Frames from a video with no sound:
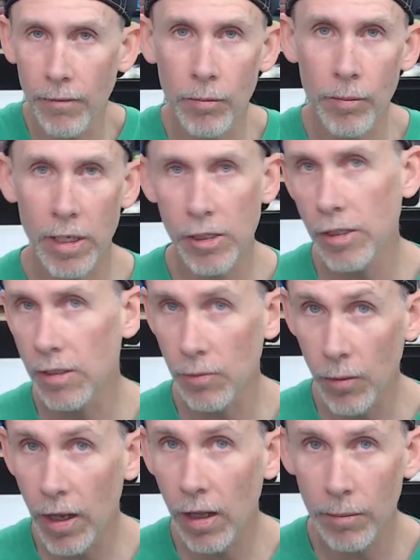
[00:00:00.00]
information as
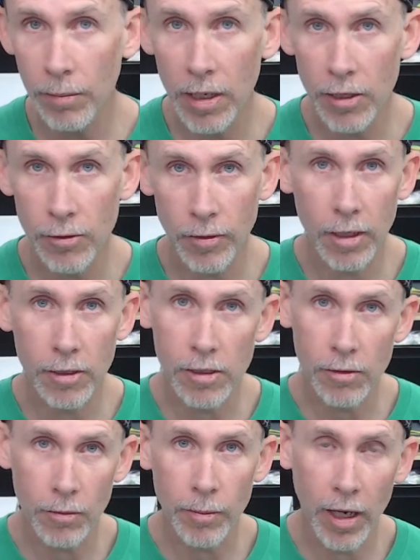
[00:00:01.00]
well on Patreon,
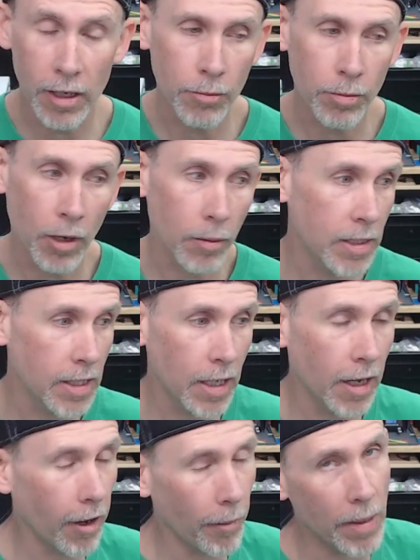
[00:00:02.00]
just to remind you, probably
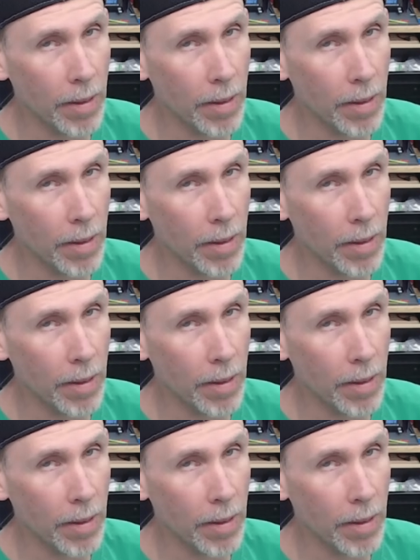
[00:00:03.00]
send out a